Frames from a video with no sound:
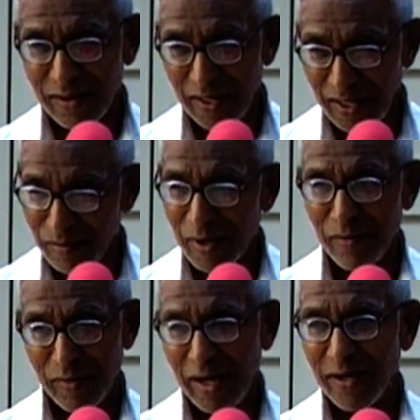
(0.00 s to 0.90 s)
in my
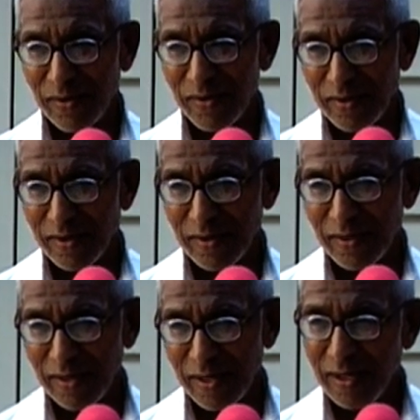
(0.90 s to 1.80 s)
mind.
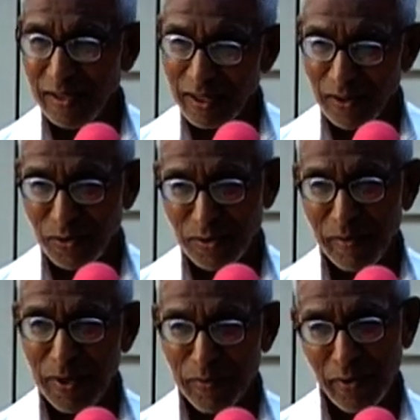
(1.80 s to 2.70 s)
It gives me